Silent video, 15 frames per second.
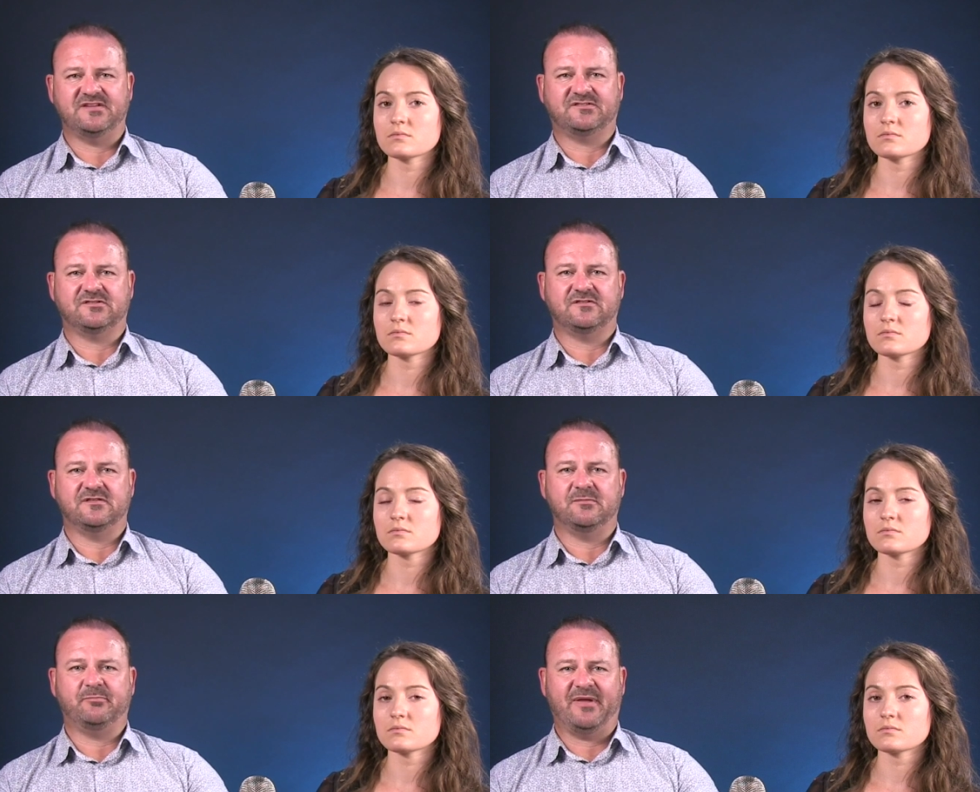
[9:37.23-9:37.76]

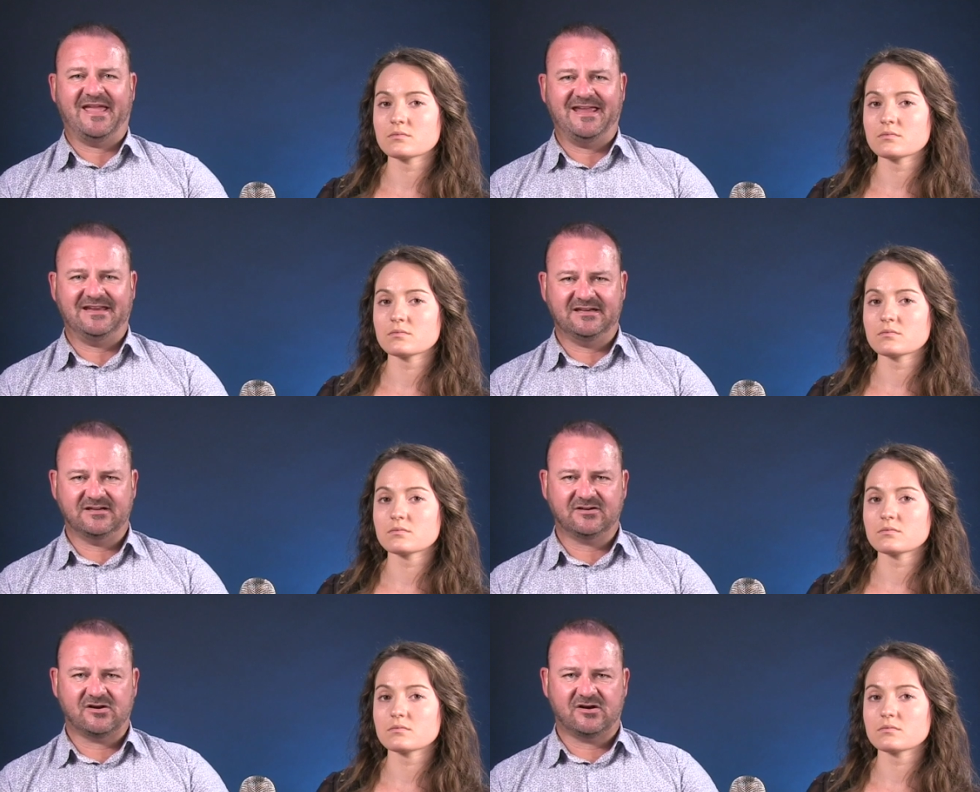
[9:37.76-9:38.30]
Speaker 1: based on the
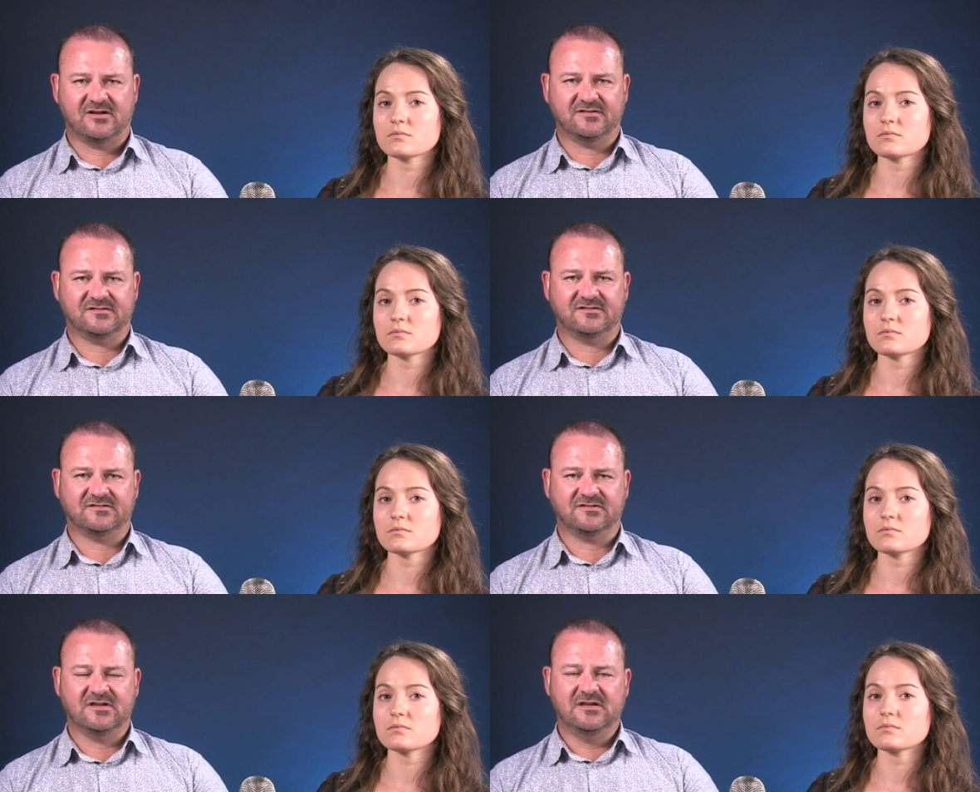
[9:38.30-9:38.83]
pain it
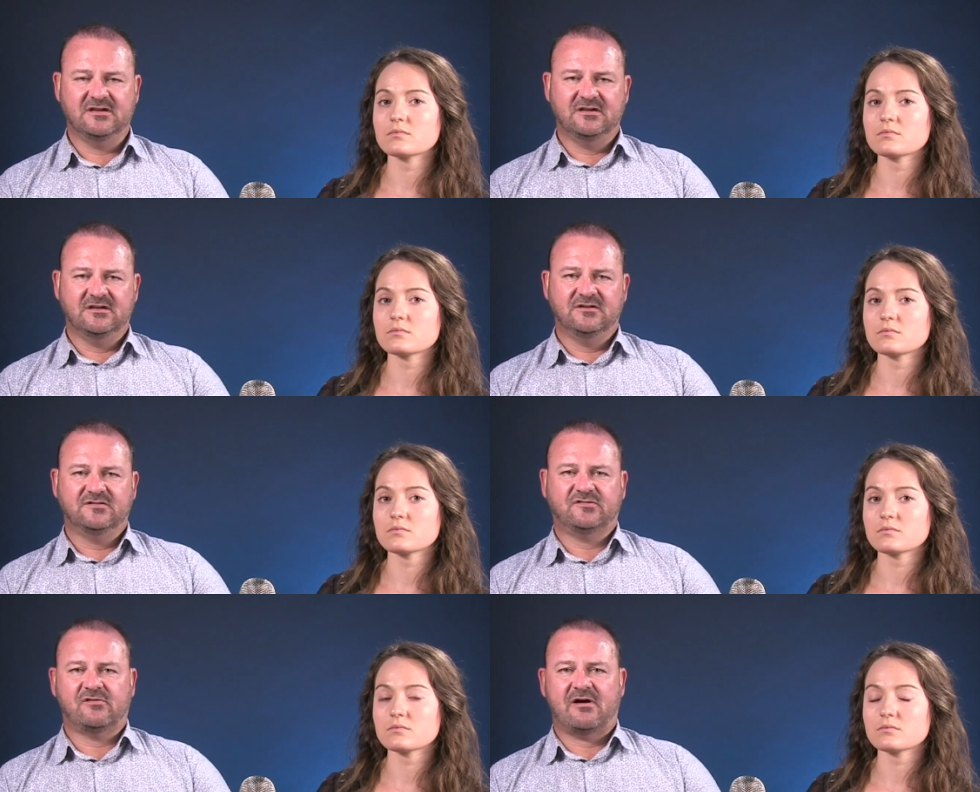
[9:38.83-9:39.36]
causes.
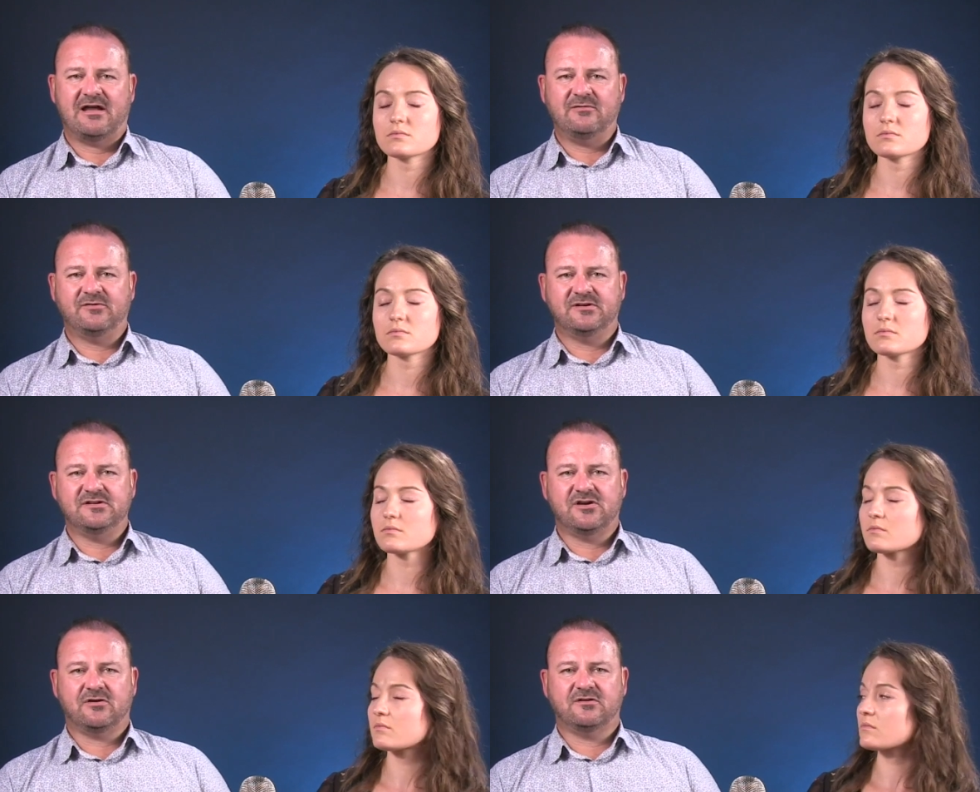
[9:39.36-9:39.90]
So I
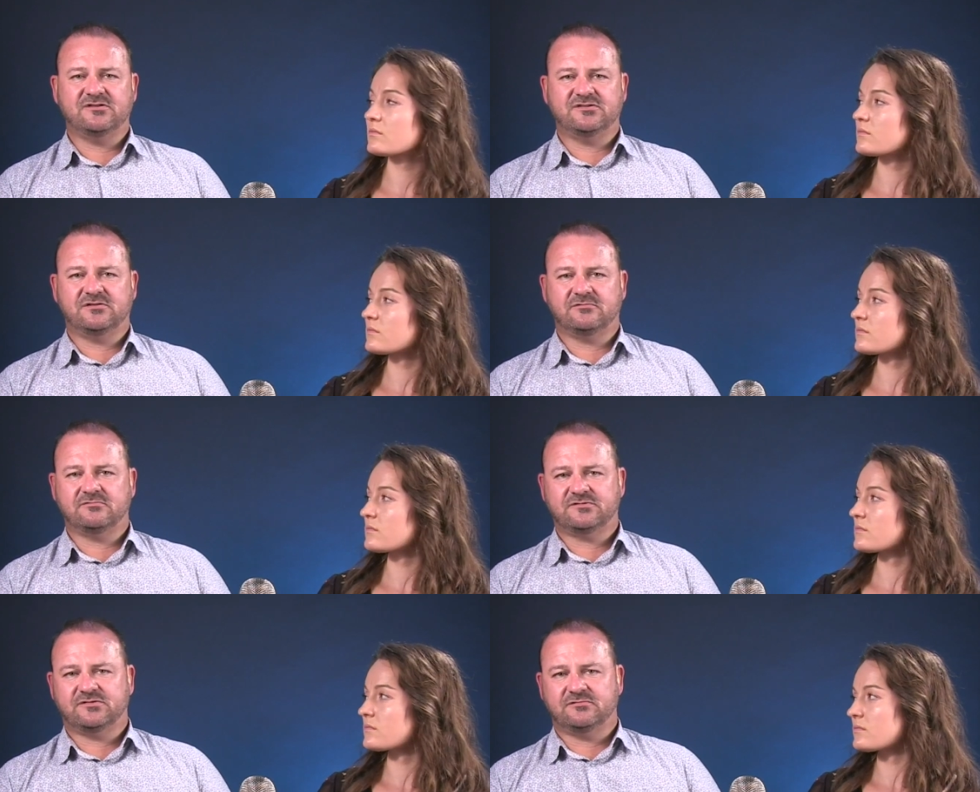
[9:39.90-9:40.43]
would encourage
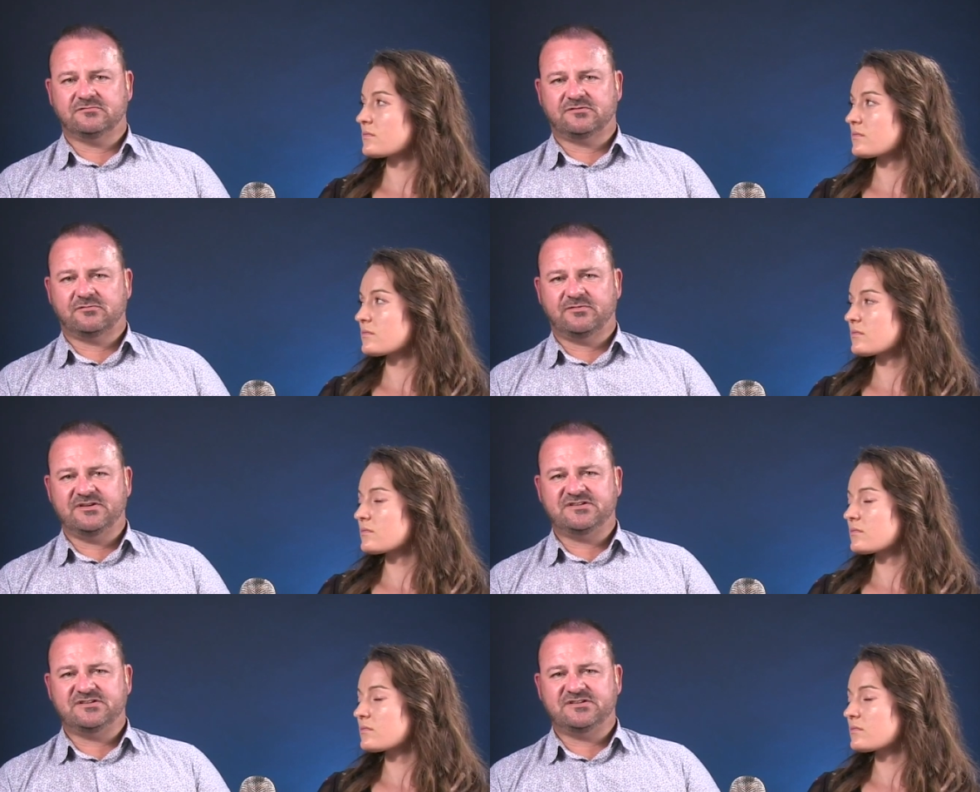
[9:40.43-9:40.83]
you to